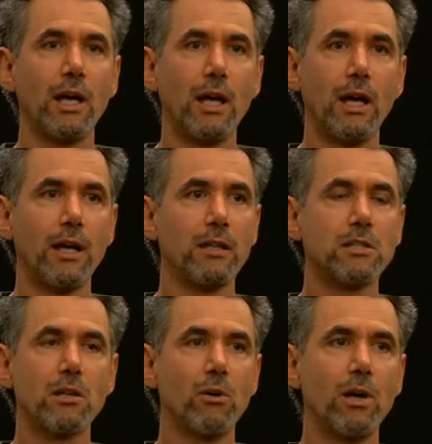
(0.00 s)
And
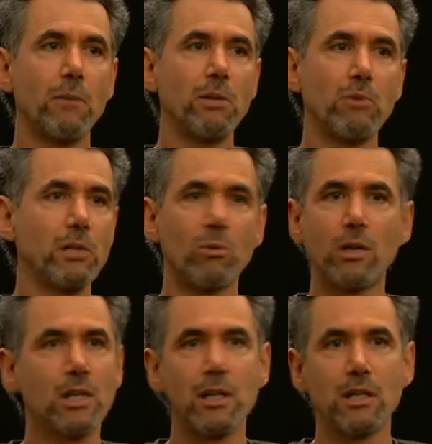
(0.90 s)
so, I mean, when you're
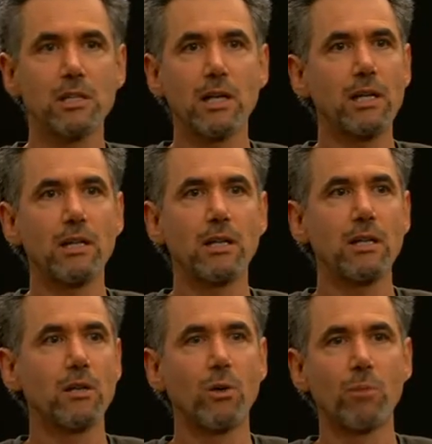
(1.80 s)
working inside
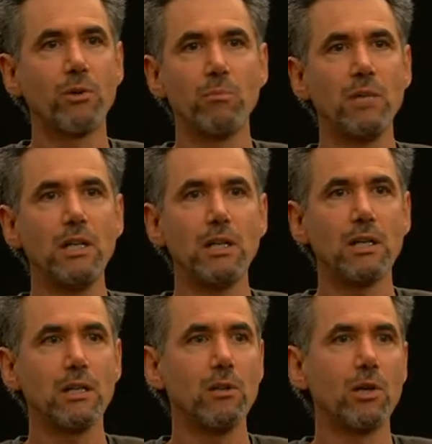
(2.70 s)
corporate
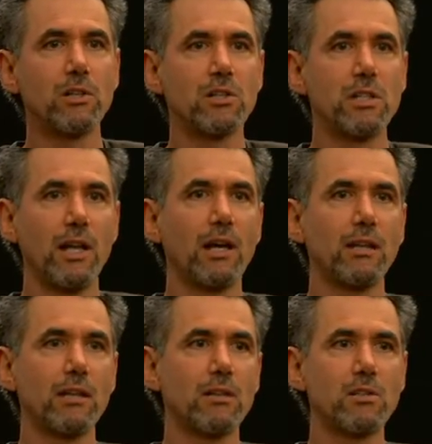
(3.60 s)
media, you
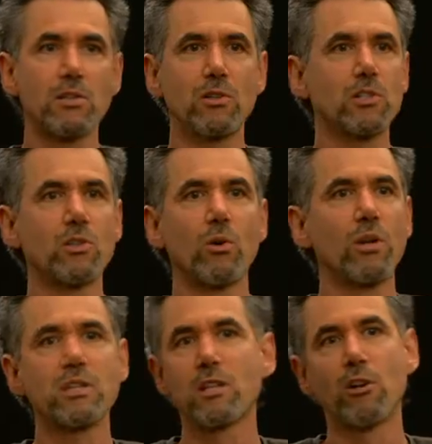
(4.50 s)
understand that there's certain
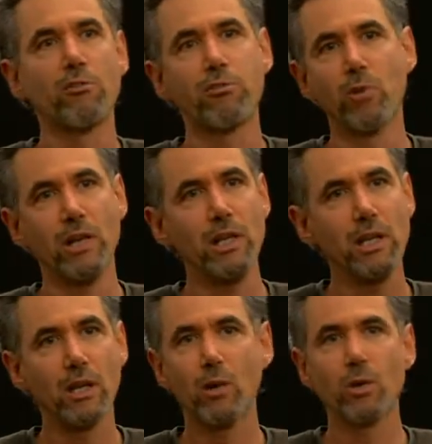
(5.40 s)
stories that are free
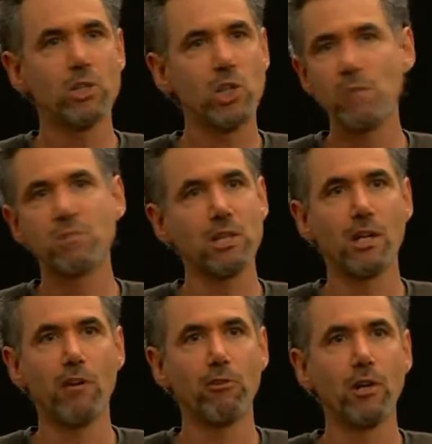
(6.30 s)
or cheap to
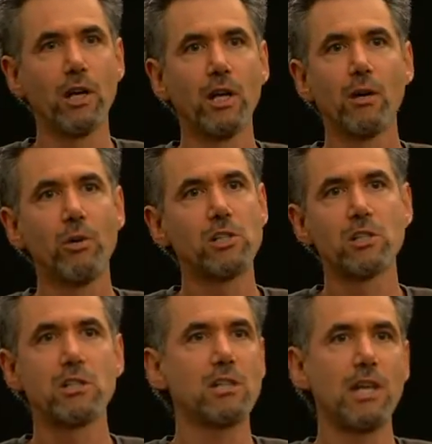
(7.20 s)
cover, which
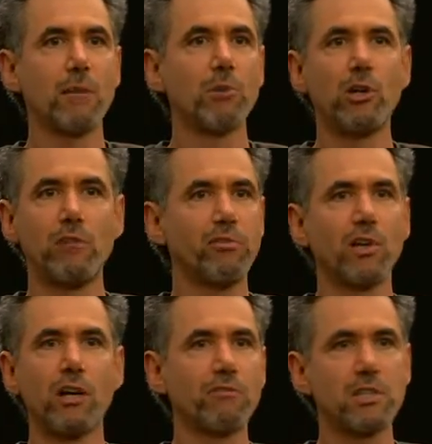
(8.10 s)
is the tabloid
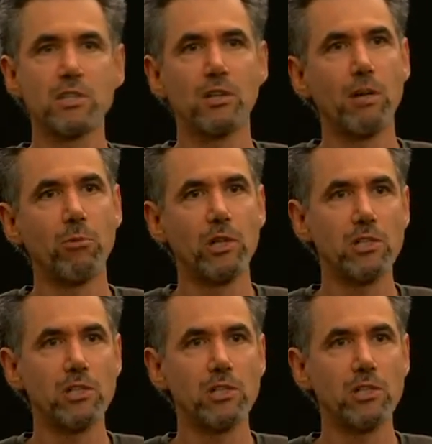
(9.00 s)
fluff, the celebrity